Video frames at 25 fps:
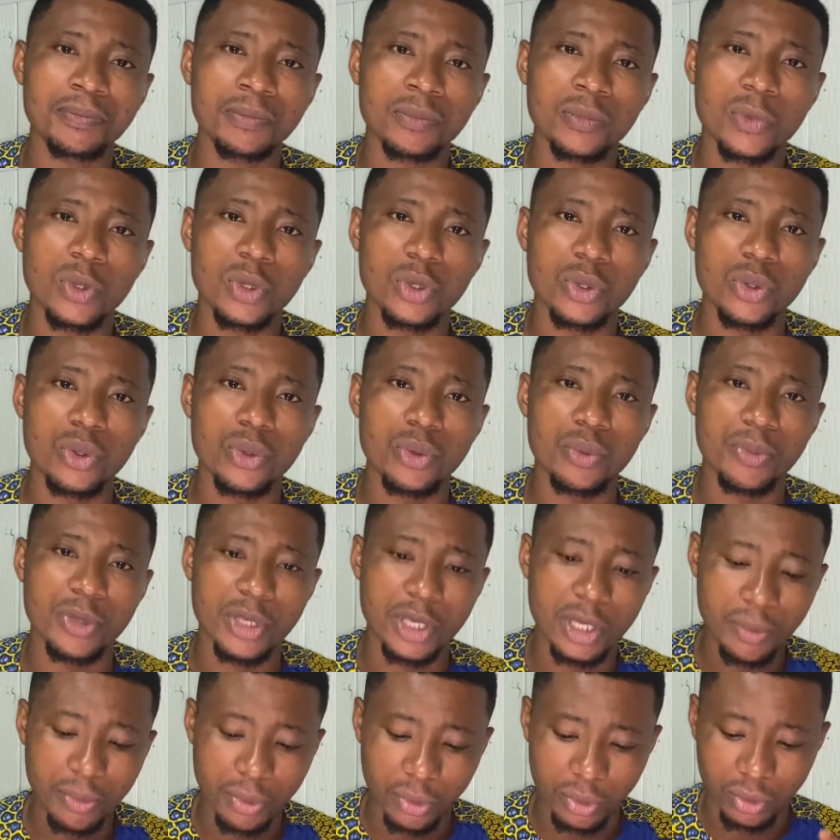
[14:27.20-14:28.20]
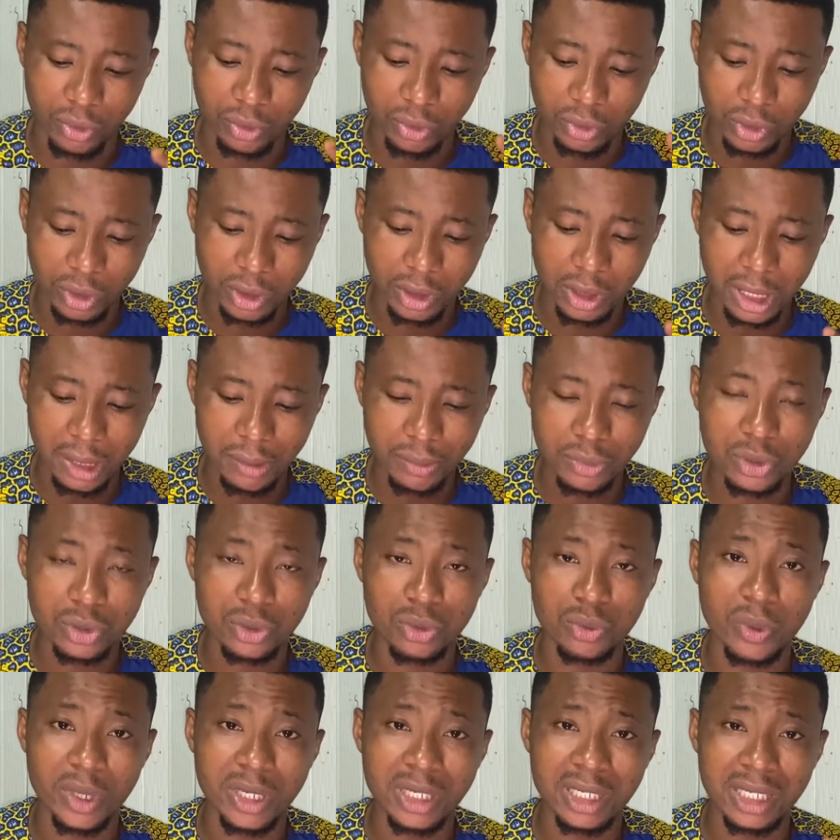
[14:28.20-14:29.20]
you'll be able to come to,
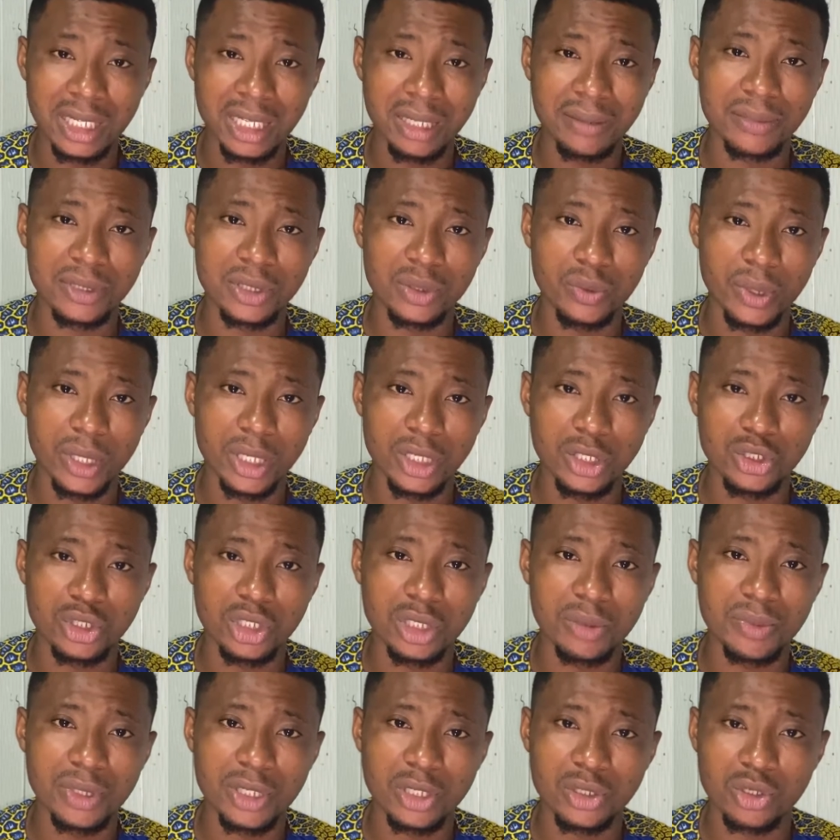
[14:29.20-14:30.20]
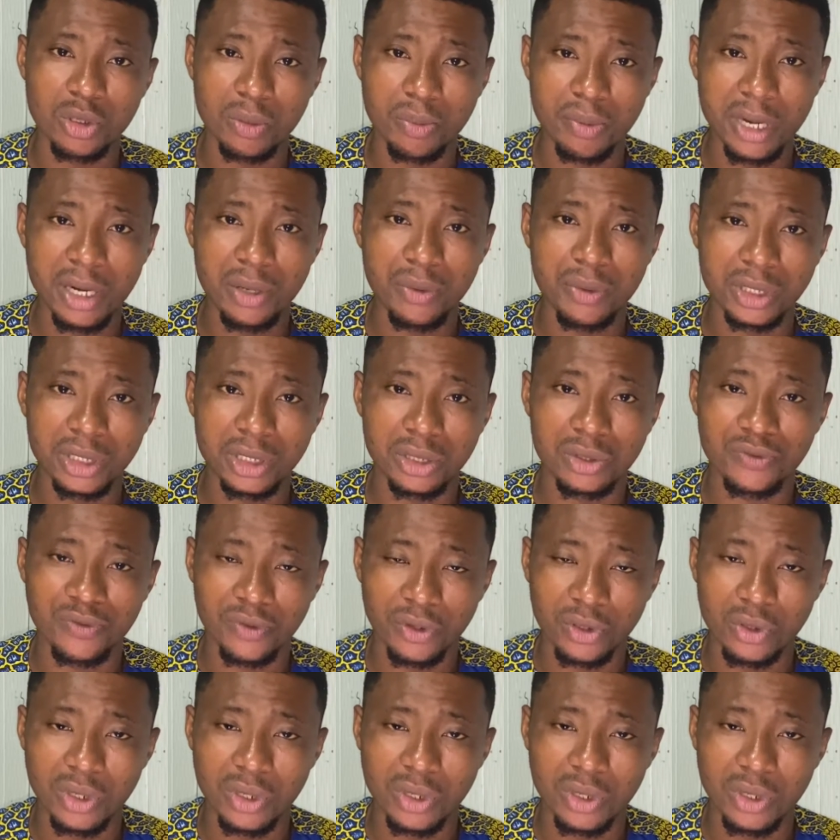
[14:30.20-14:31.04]
when it comes the way, it shouldn't be a surprise question for you.